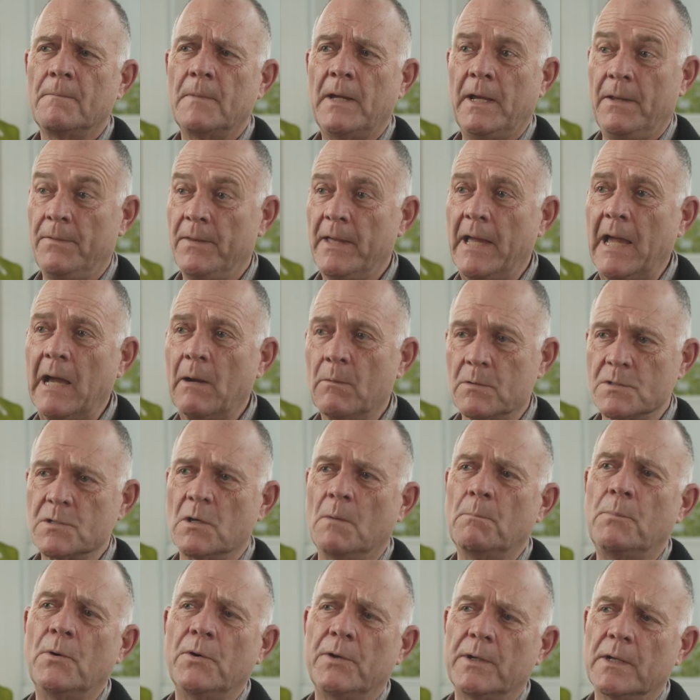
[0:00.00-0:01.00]
And the hours
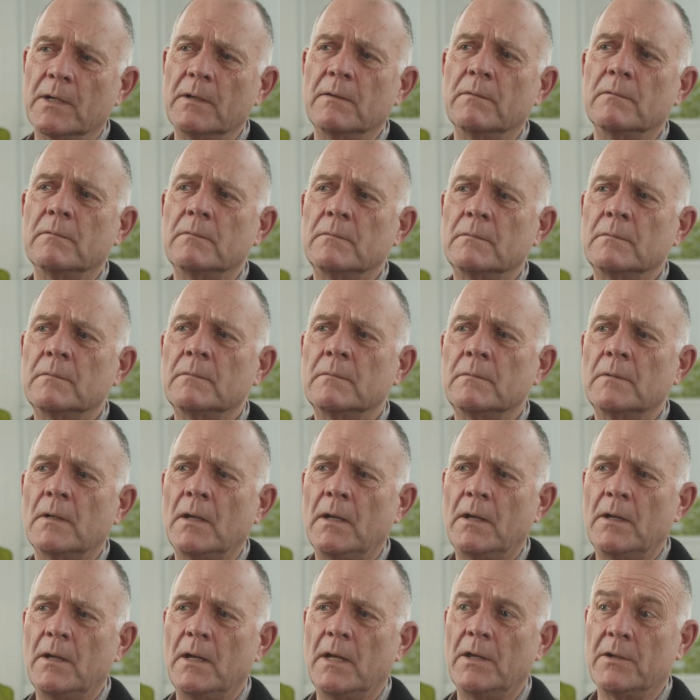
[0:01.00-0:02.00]
I'm putting in,
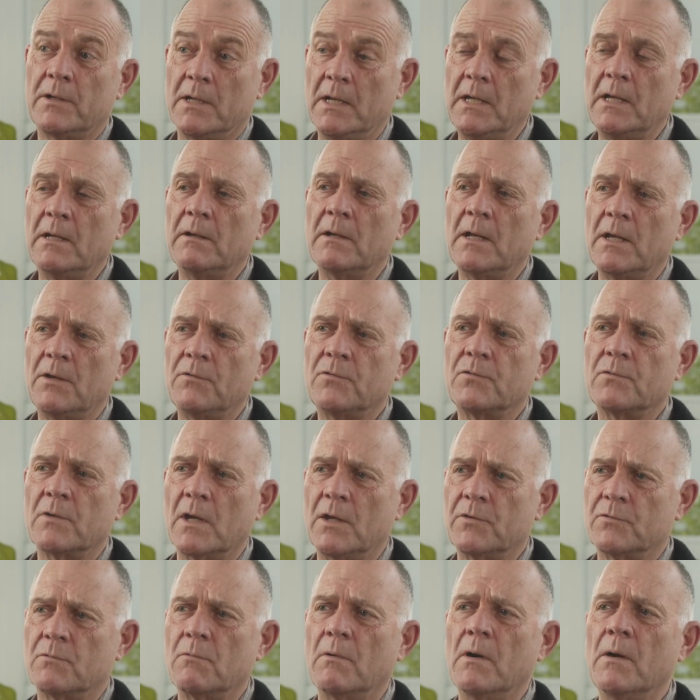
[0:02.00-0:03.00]
again,
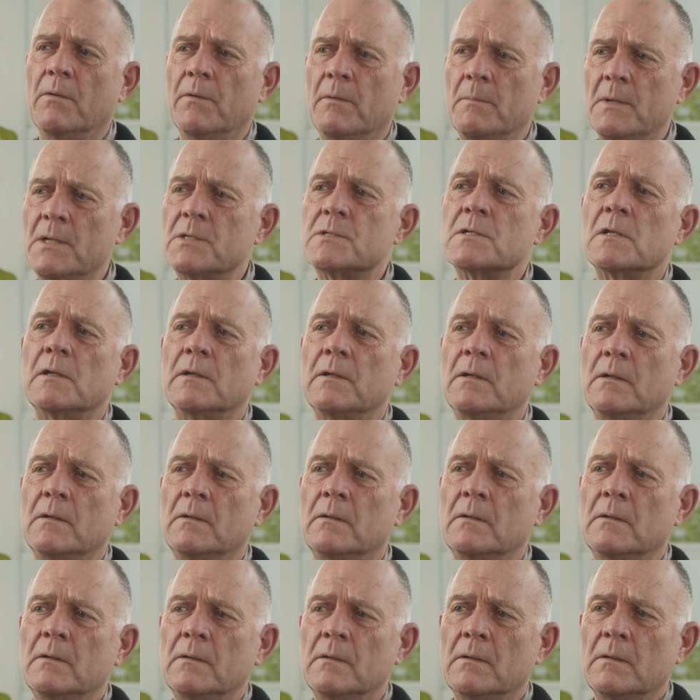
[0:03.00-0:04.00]
has grown immensely
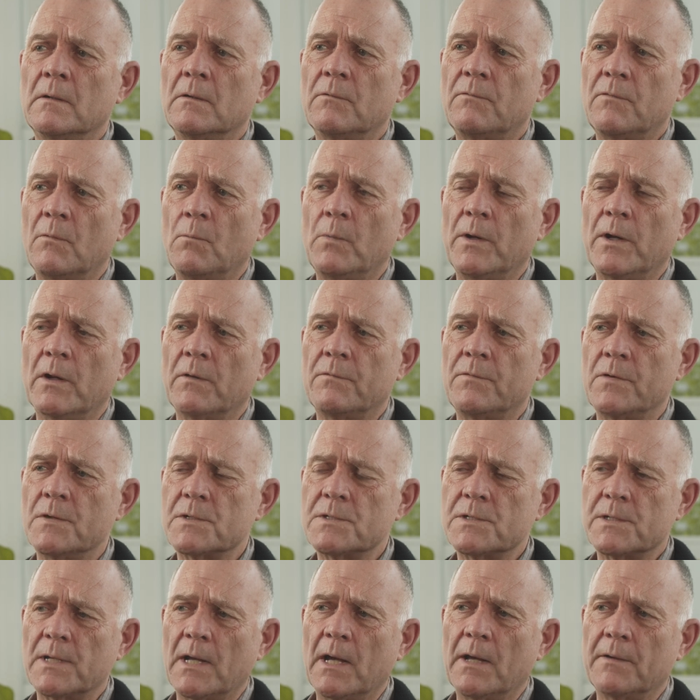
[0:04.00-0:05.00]
from when I
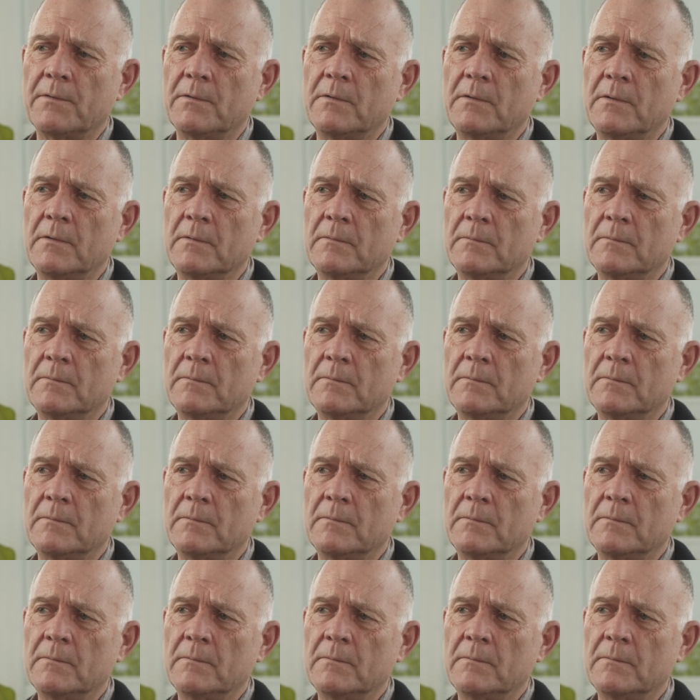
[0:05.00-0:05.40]
first started.